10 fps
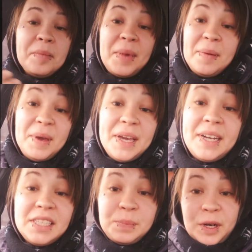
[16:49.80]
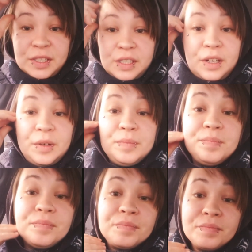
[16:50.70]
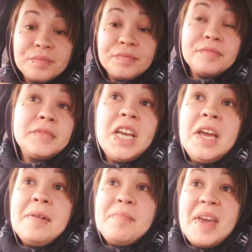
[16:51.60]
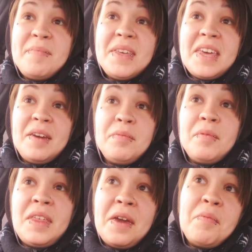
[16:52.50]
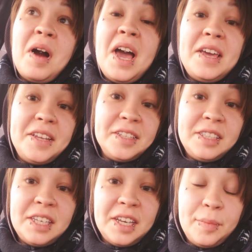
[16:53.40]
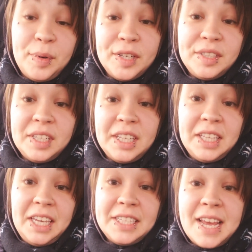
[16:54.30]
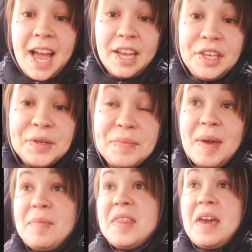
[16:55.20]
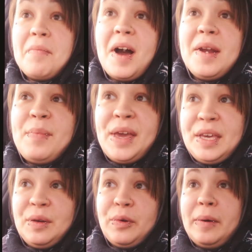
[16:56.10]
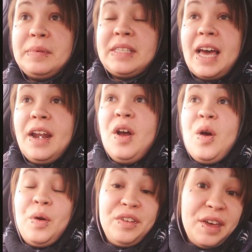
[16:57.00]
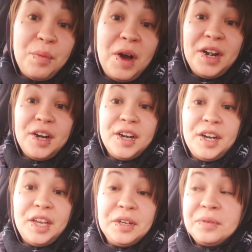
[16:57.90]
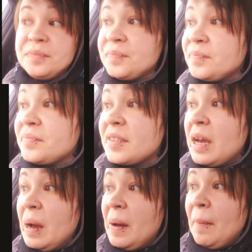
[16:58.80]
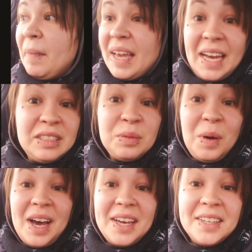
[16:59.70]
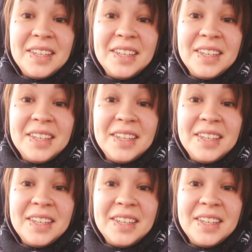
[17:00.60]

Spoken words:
Maybe it is personal. Maybe they want to personally attack you. Maybe they want to make you upset, or they want to hurt you. But guess what?